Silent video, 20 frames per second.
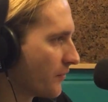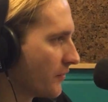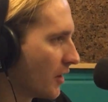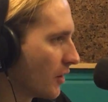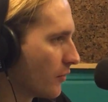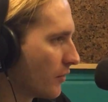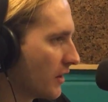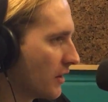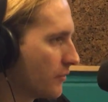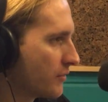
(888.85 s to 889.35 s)

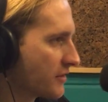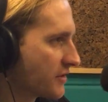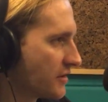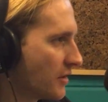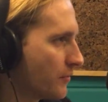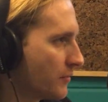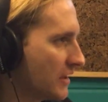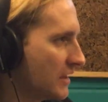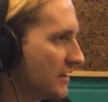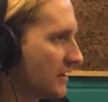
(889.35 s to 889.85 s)
That way it was
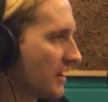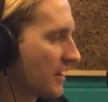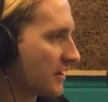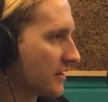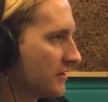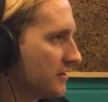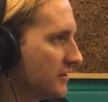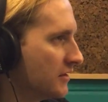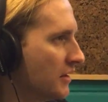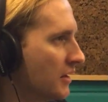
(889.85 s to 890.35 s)
something that
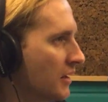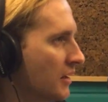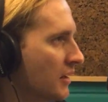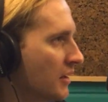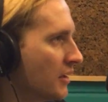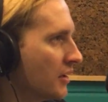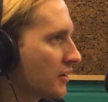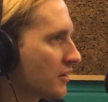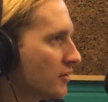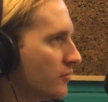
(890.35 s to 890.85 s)
could
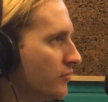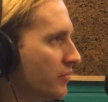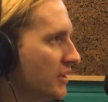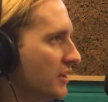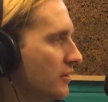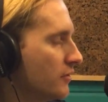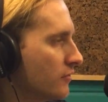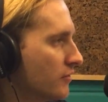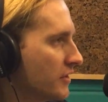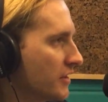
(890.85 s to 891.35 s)

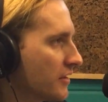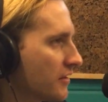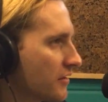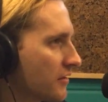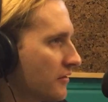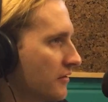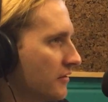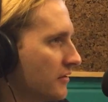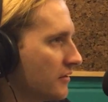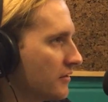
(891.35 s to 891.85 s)
compete
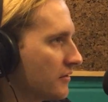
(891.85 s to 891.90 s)
with,